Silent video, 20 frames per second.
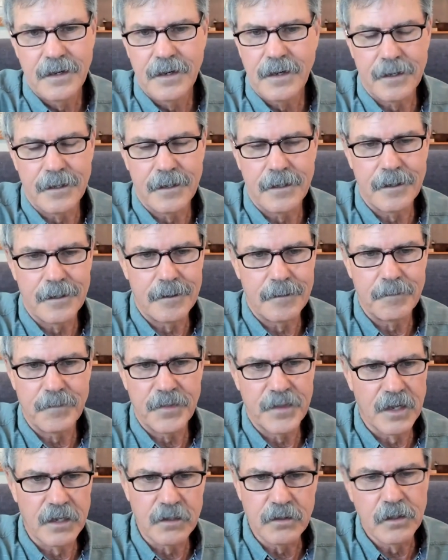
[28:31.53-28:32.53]
um,
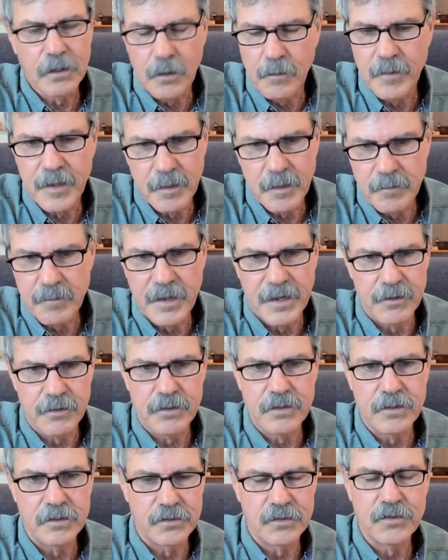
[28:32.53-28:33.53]
a little bit better
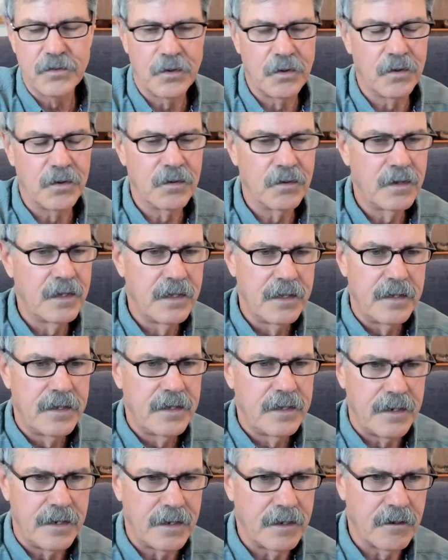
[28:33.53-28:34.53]
control.
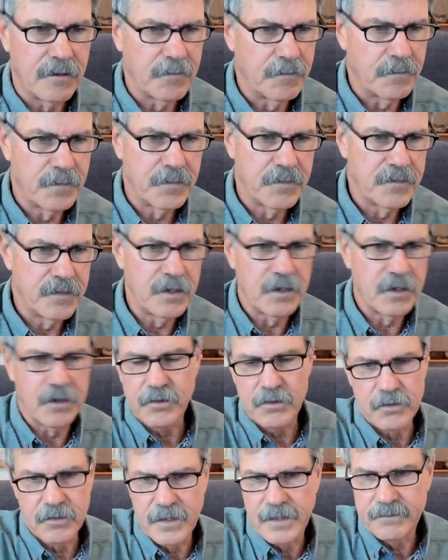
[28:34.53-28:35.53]
Now, you know
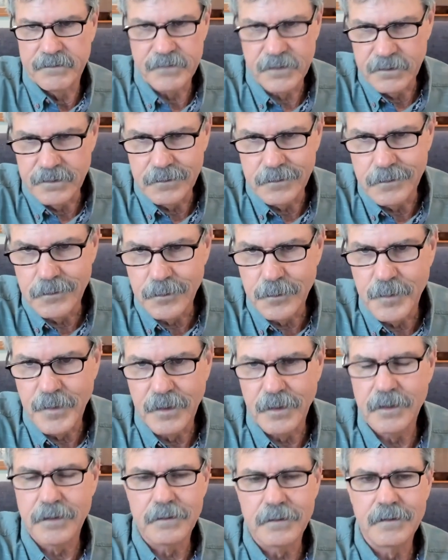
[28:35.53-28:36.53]
you have to do your
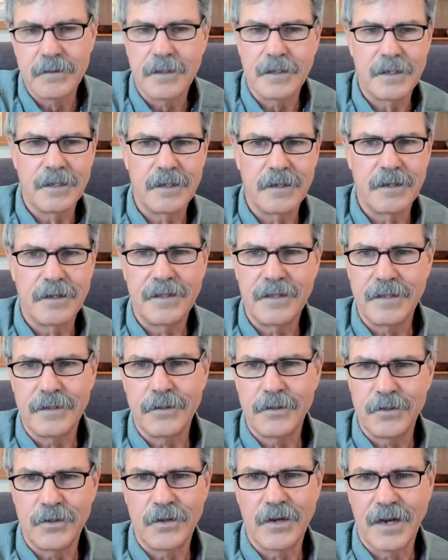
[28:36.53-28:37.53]
part uh,
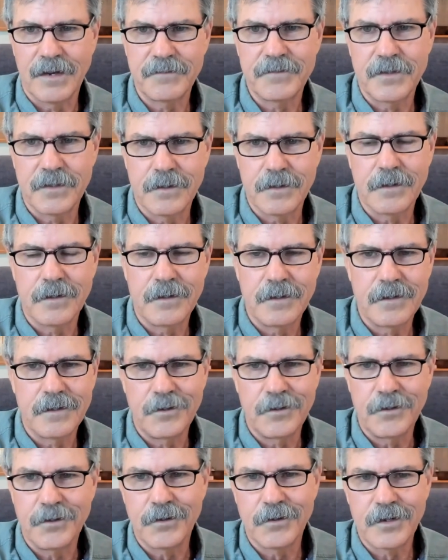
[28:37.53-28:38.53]
you have to
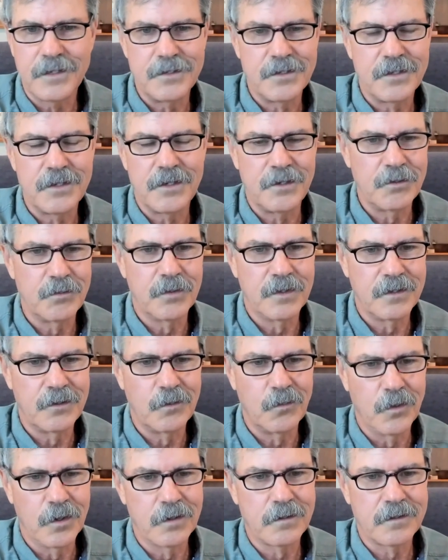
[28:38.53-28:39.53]
you know continually
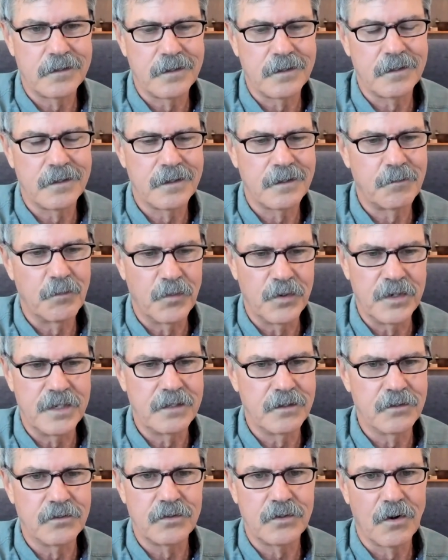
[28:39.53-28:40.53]
work to bring
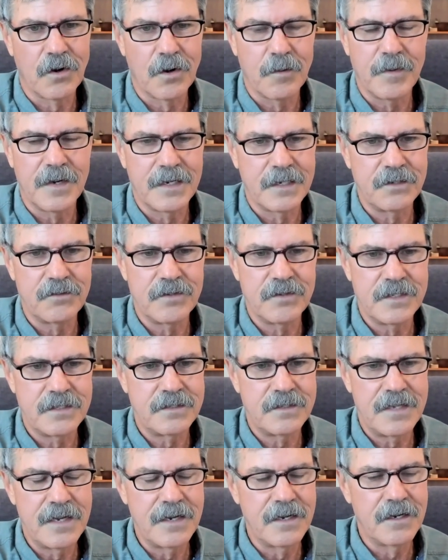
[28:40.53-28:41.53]
those carbohydrates
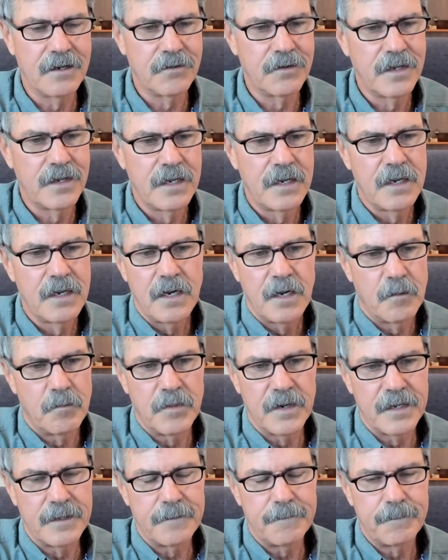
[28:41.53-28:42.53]
down
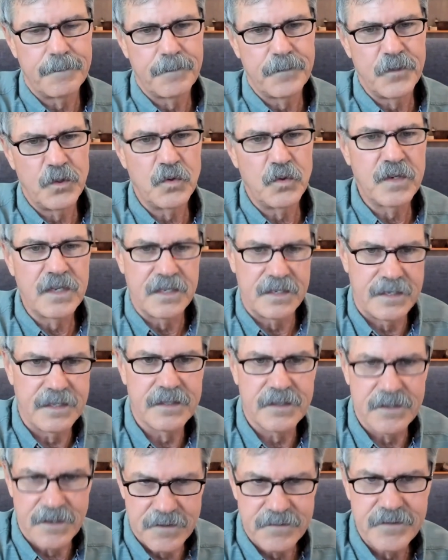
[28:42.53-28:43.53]
but you can
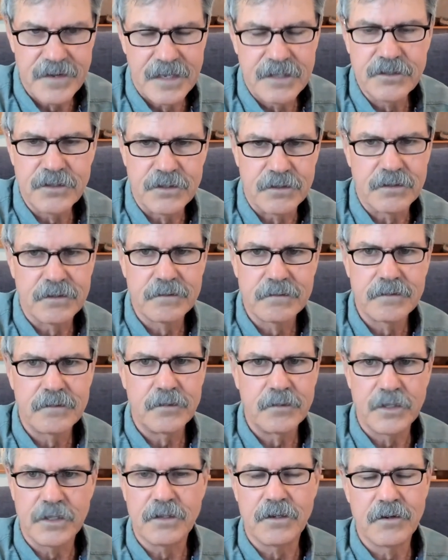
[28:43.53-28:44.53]
get there faster
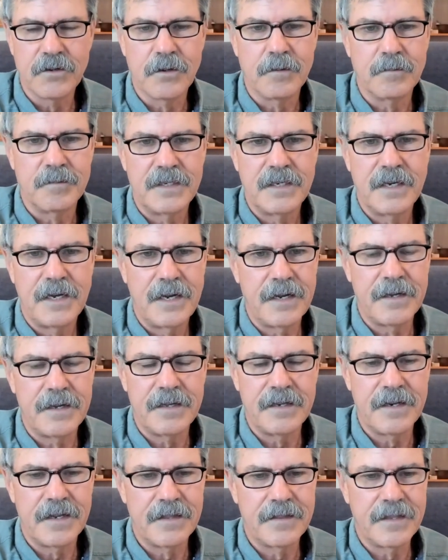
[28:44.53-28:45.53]
with an herb
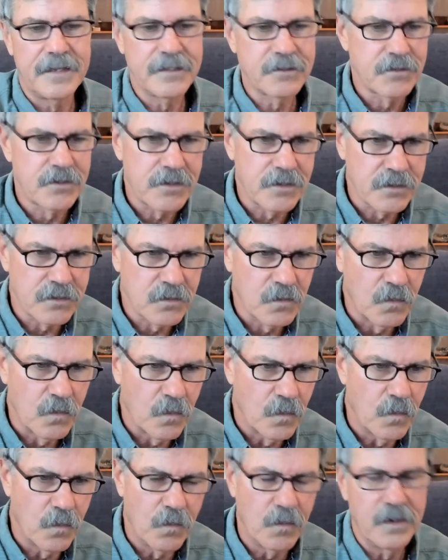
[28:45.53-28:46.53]
and that's just
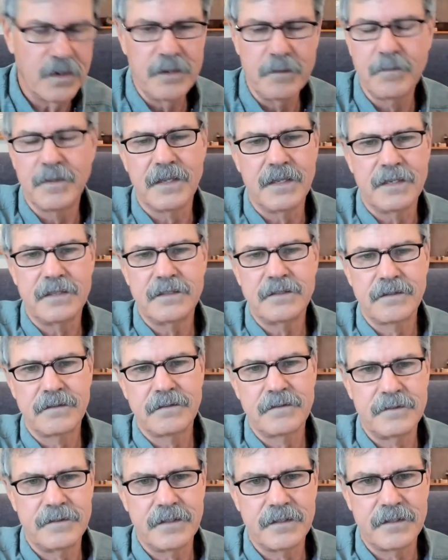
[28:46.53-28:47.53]
one place
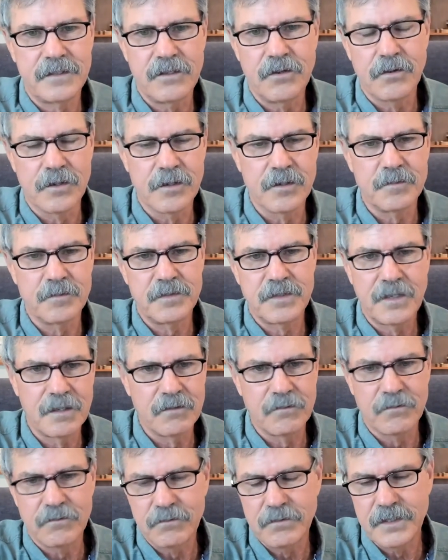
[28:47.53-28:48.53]
that the herbs
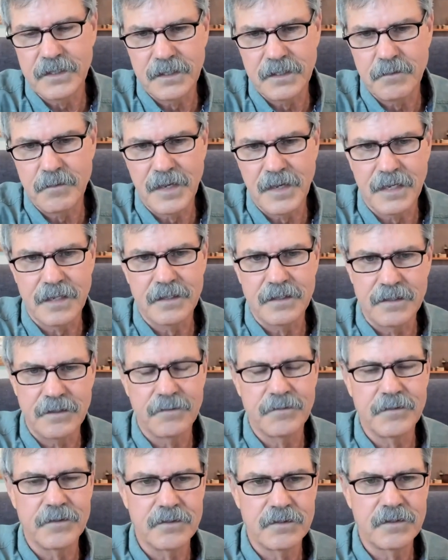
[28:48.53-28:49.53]
can really make a
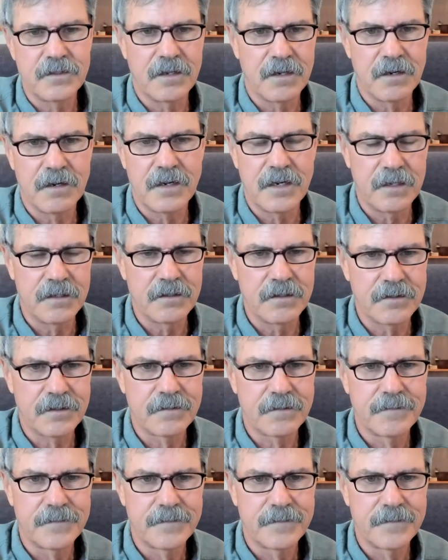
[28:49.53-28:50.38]
difference in our health.